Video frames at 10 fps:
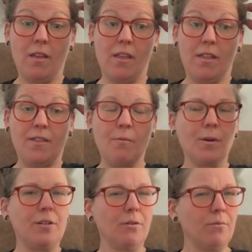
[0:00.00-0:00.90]
then we
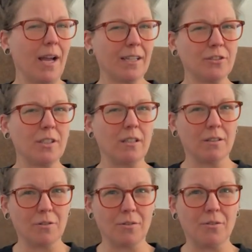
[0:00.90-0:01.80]
don't actually
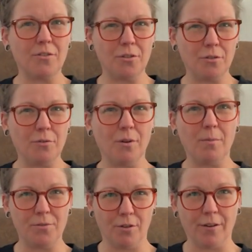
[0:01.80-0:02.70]
learn to
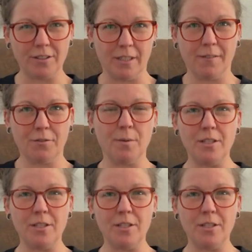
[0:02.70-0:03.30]
observe ourselves.